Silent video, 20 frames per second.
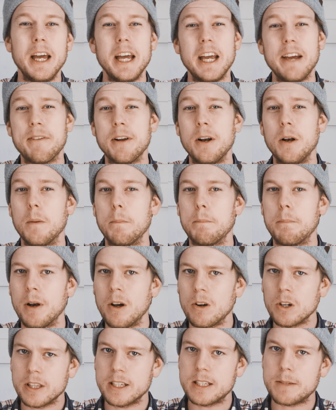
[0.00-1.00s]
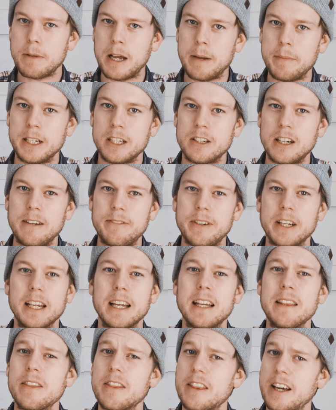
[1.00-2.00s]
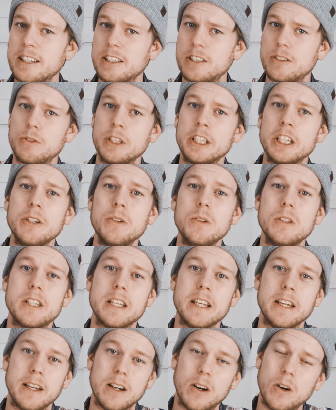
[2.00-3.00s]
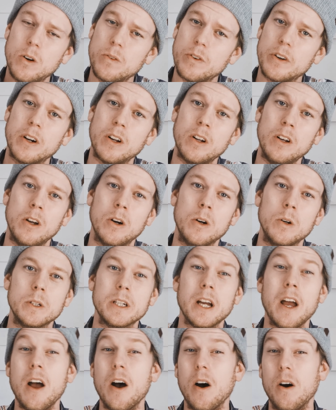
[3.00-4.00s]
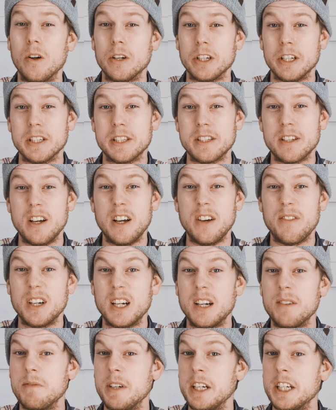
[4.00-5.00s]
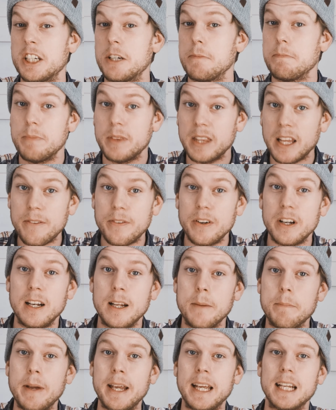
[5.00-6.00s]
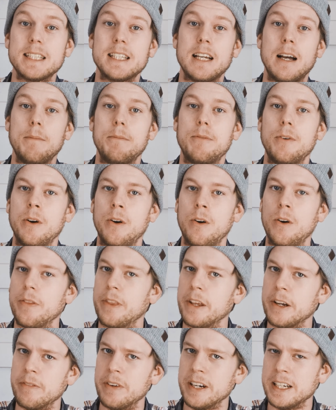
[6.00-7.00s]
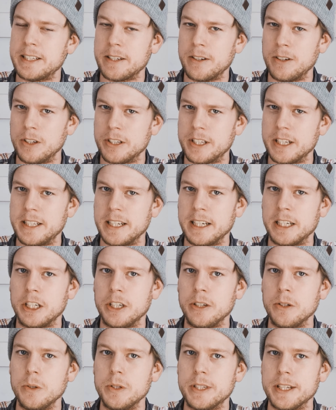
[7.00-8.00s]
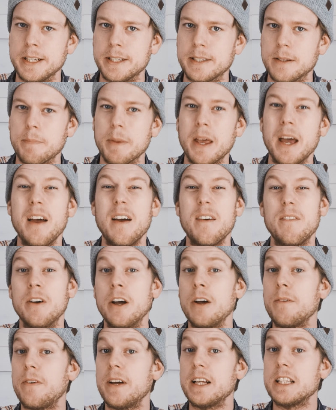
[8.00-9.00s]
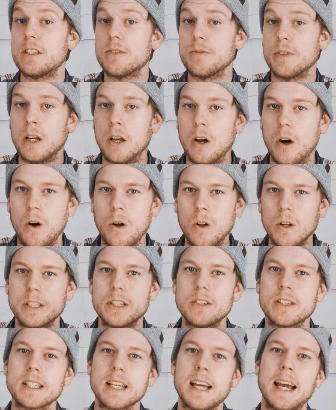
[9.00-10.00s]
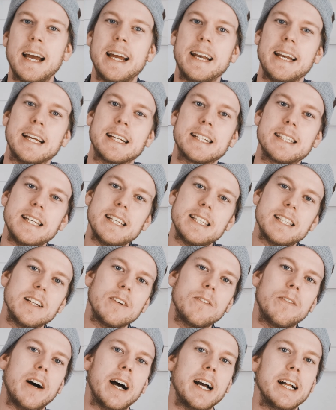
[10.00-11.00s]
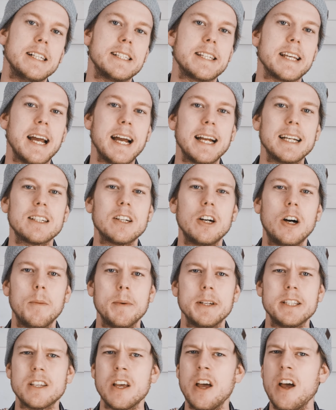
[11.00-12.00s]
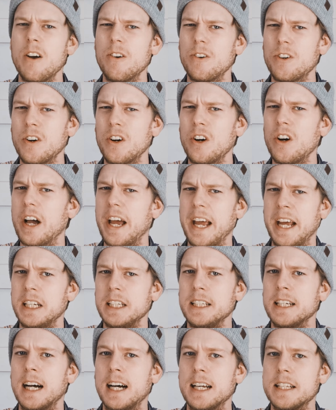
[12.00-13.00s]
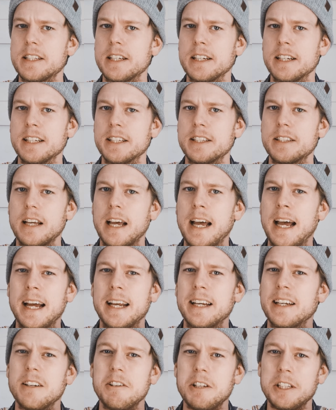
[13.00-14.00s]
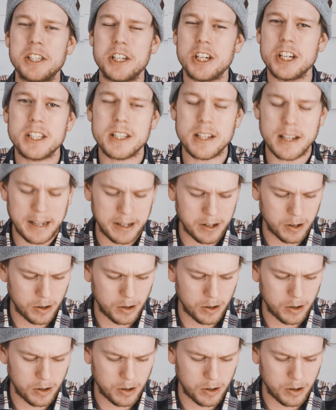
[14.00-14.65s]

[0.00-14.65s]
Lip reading: It will block the spammy traffic and thus reduce the overall load on your server, which definitely makes up for the resources it uses. Wordfence will also scan existing files and comments for any nastiness, and it's just an